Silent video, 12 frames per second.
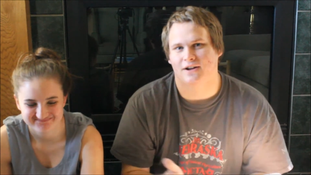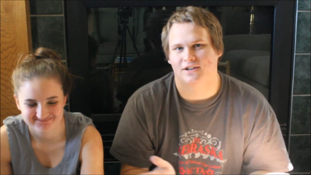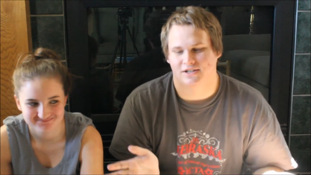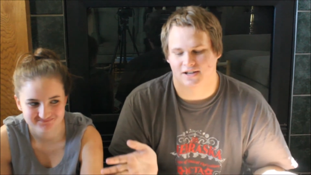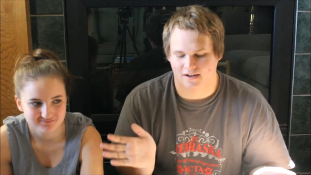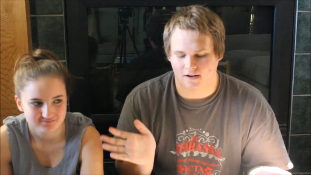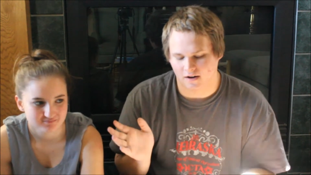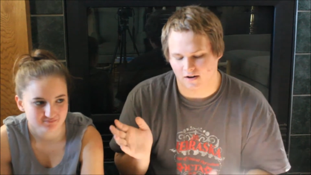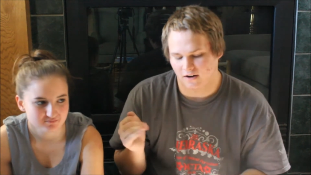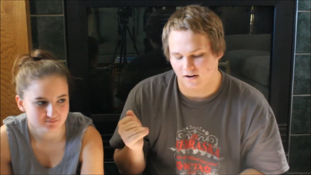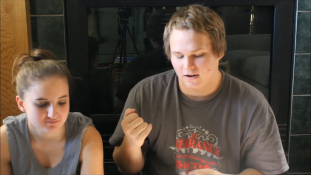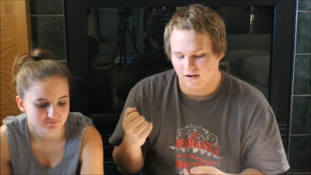Speaker 1: watching
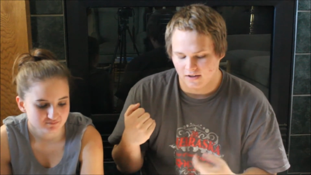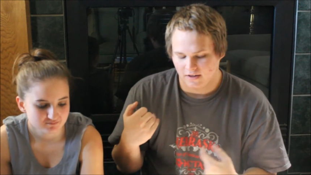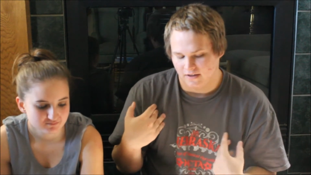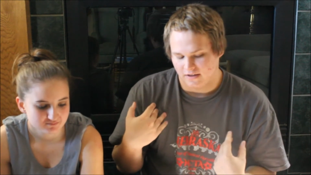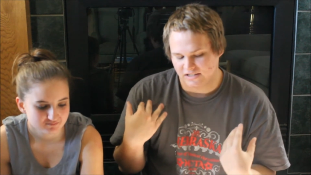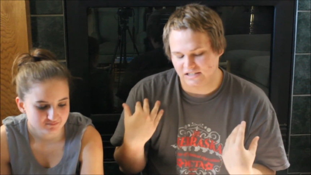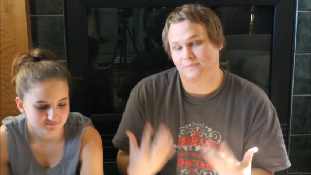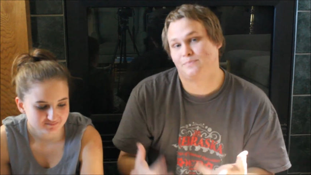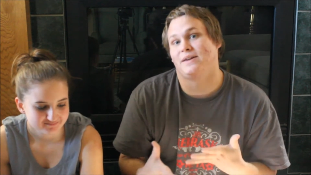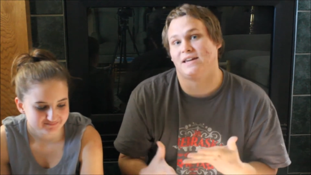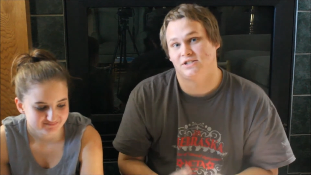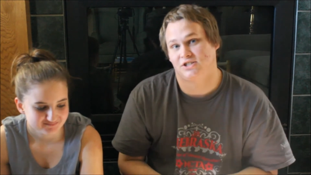our
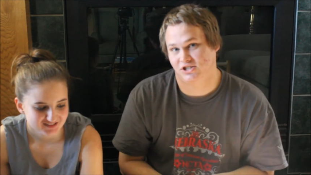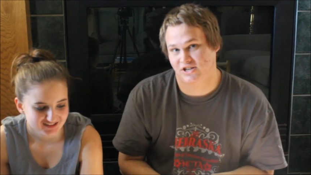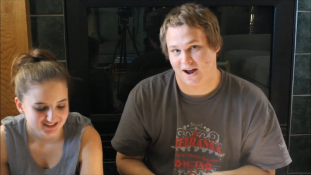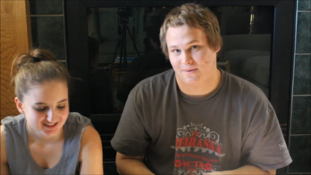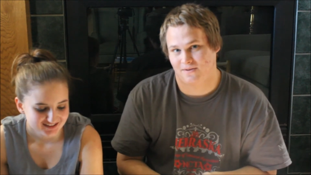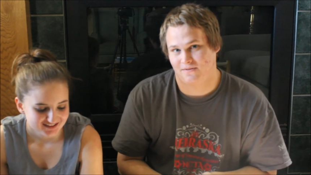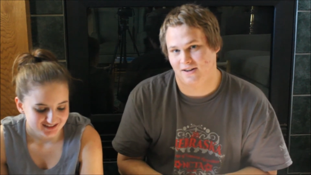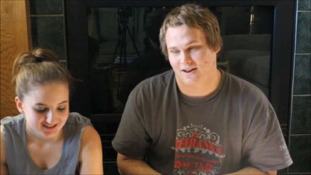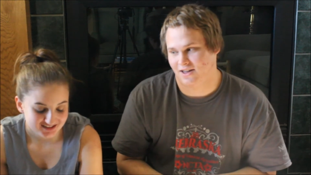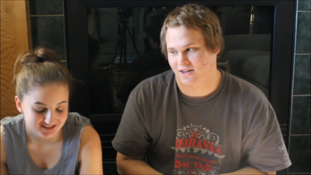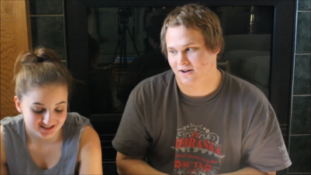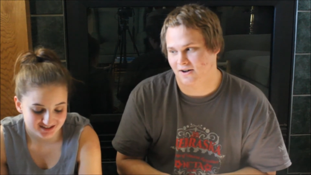speech jammer
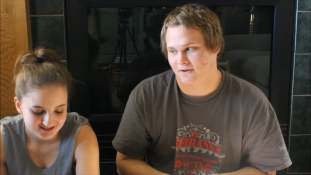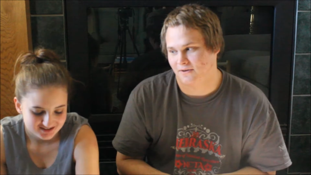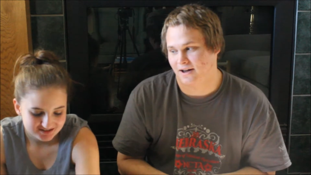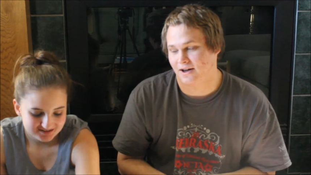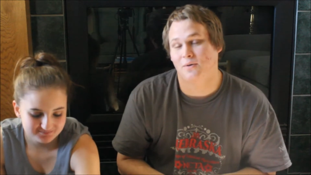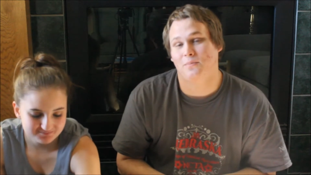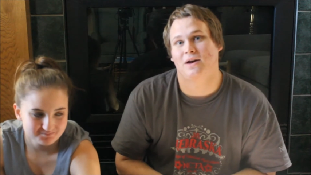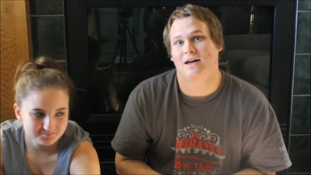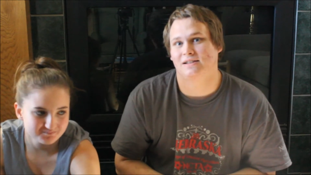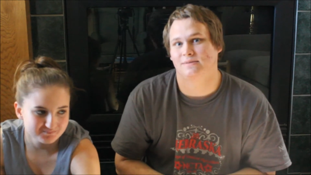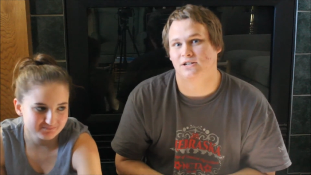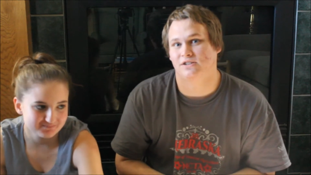video. I hope you
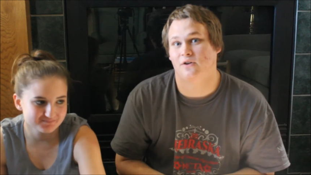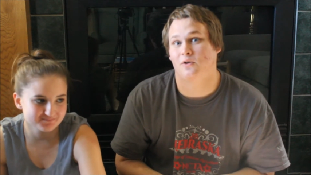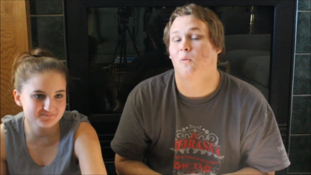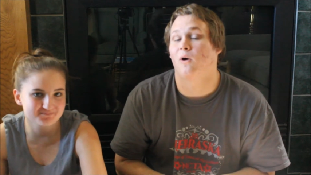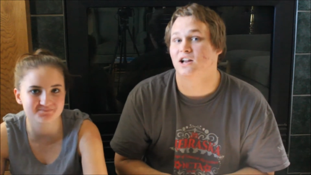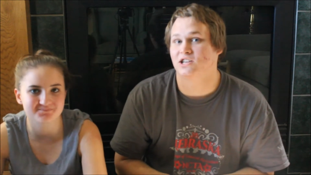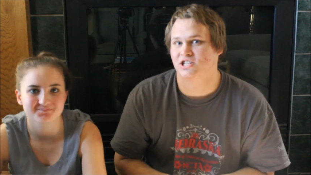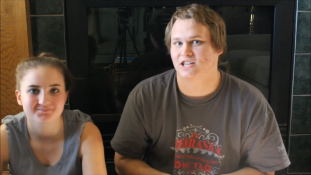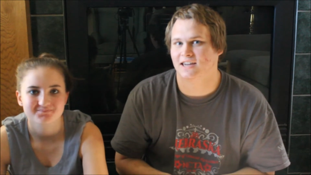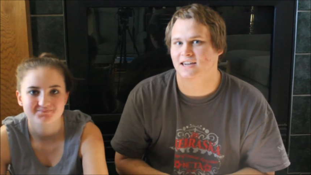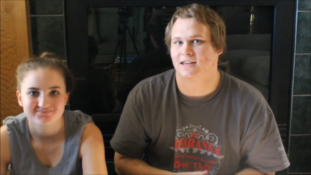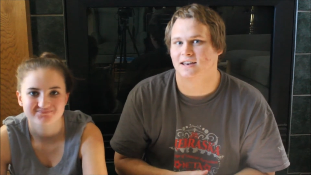had as much fun
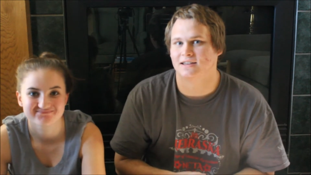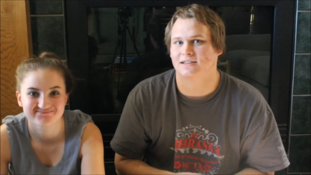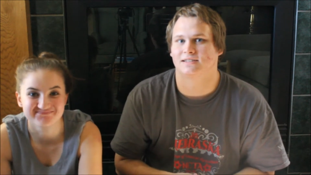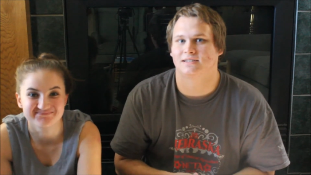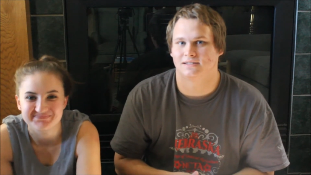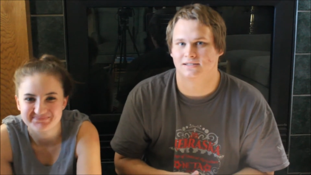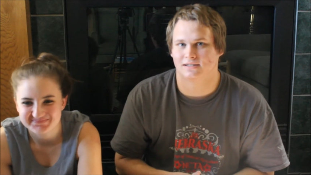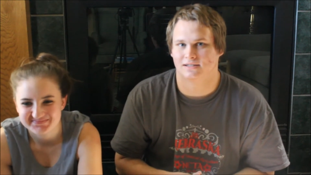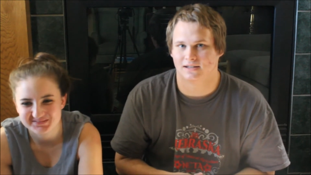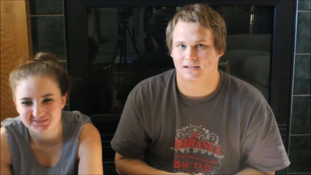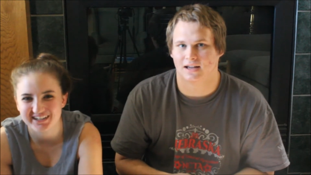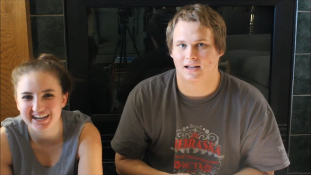watching it as
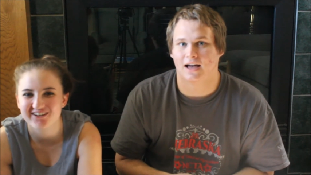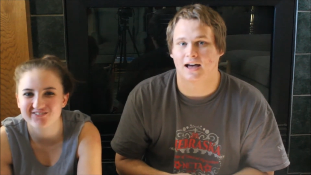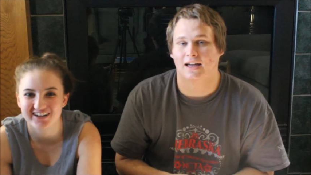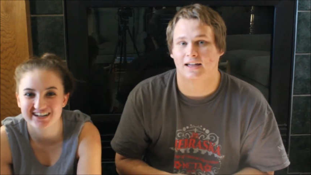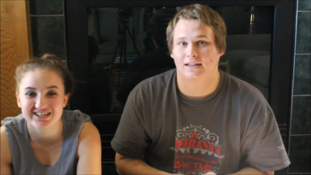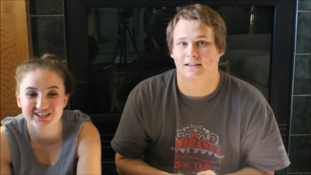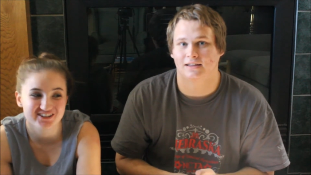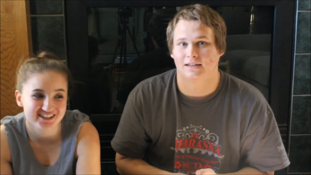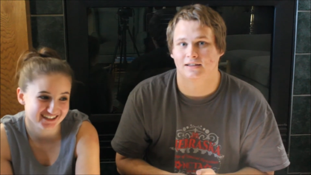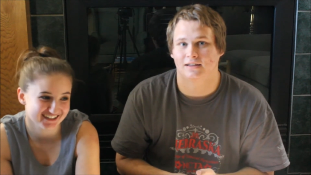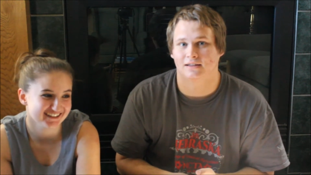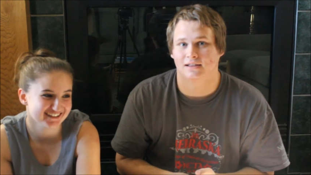
Speaker 2: we had I, fun
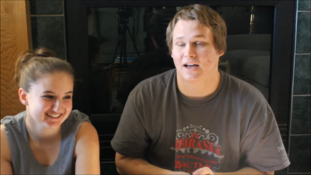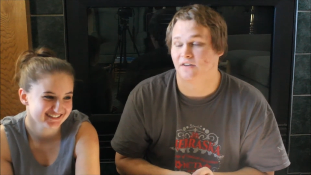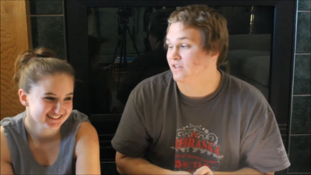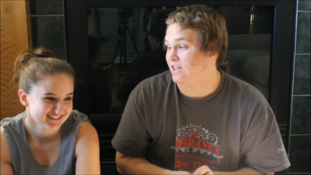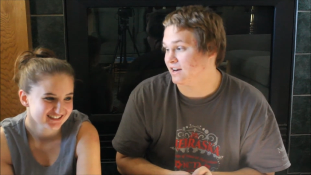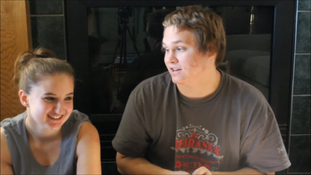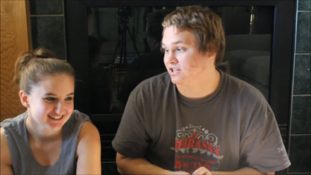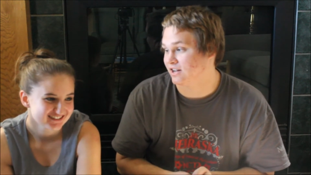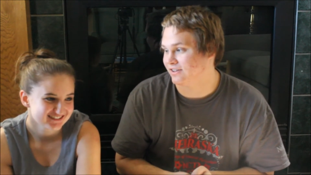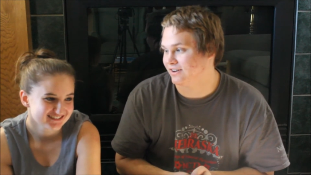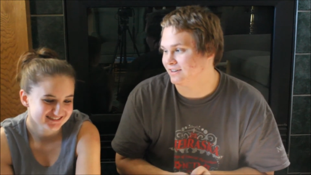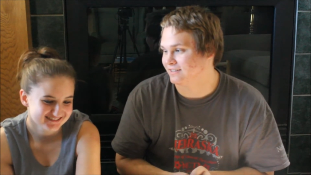doing it.
Speaker 1: Laughing at each
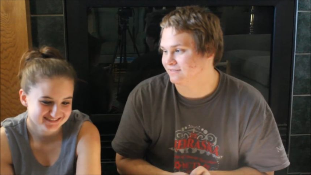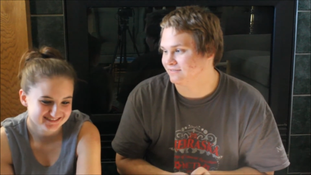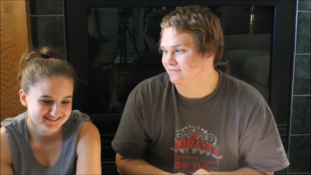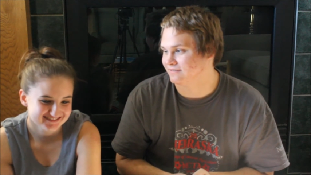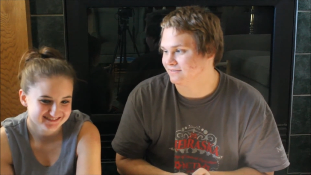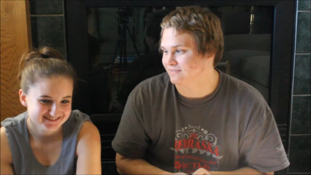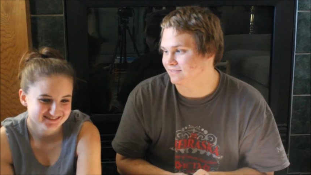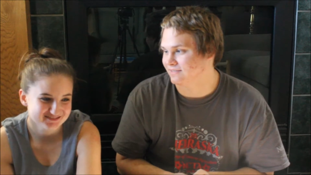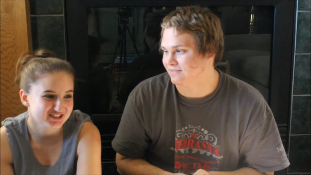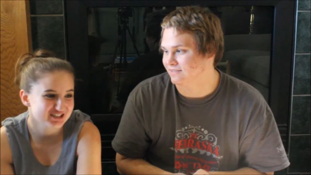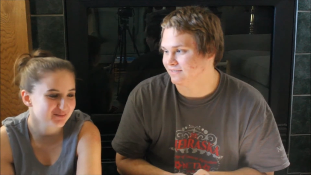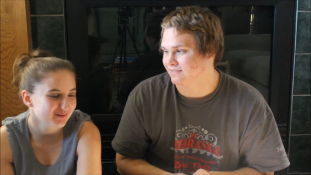other.
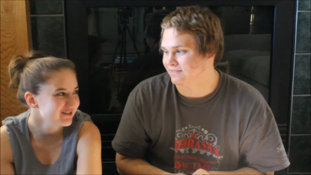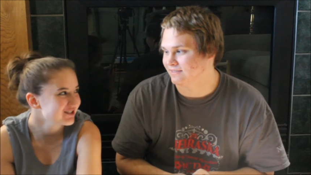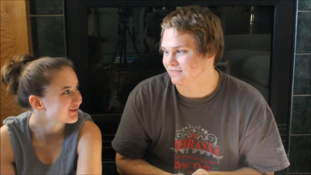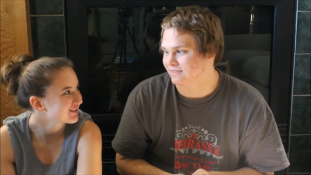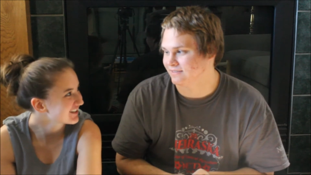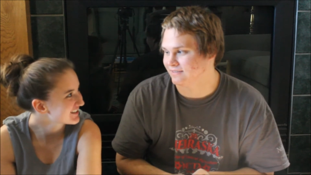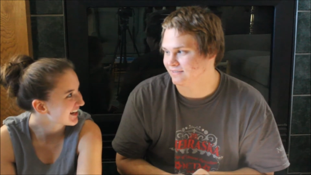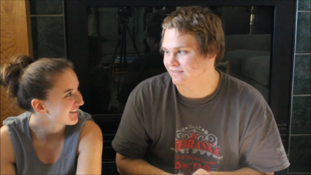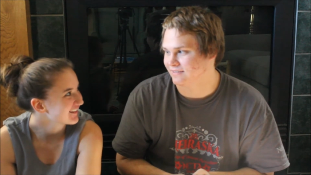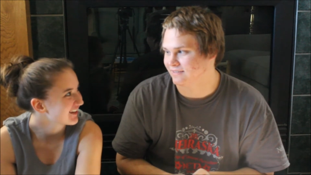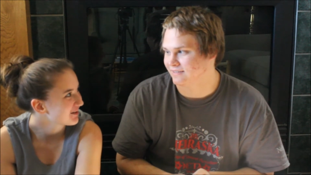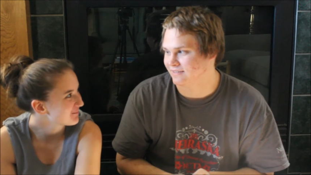
Speaker 2: Which is what we do on a
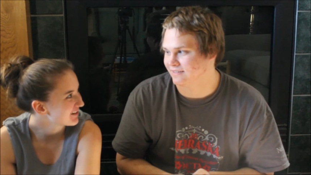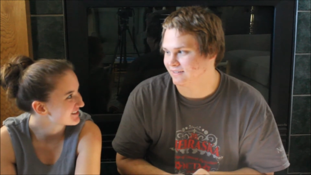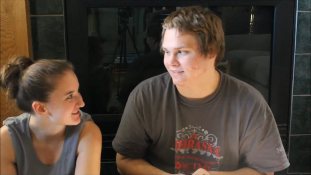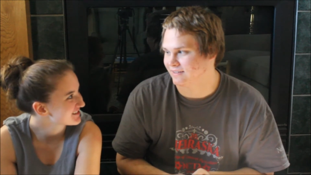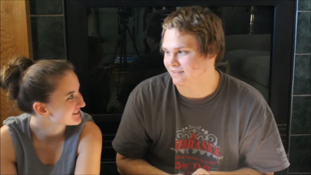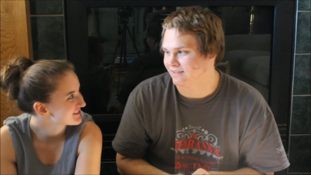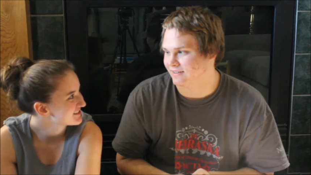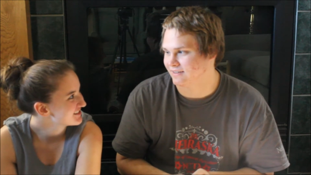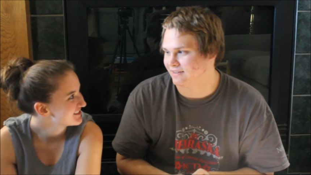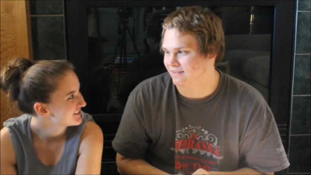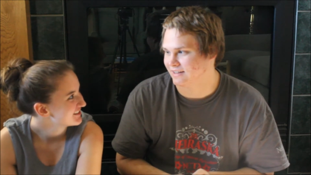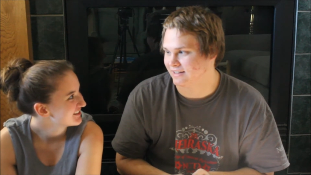daily day basis
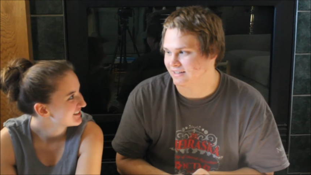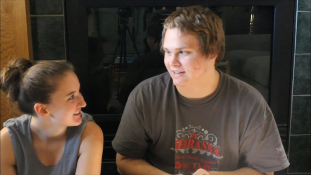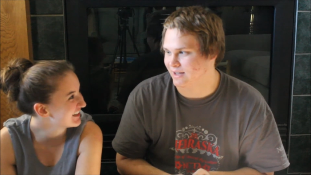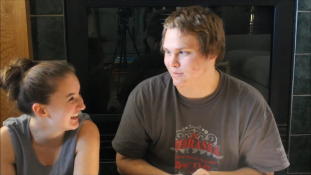
Speaker 1: daily day